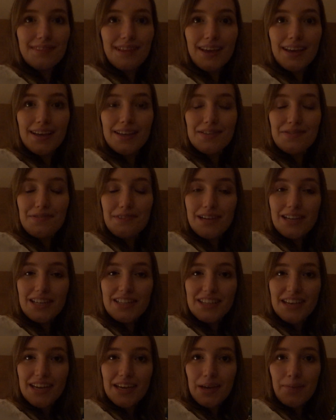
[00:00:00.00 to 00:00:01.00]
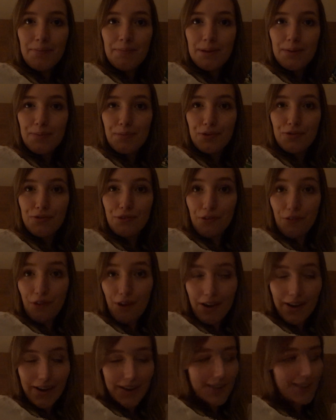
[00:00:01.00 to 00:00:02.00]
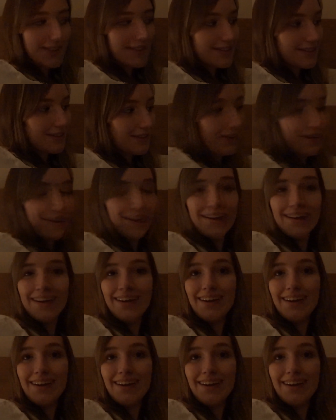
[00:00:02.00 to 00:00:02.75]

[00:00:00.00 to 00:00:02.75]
he's really taking people for rides, you know?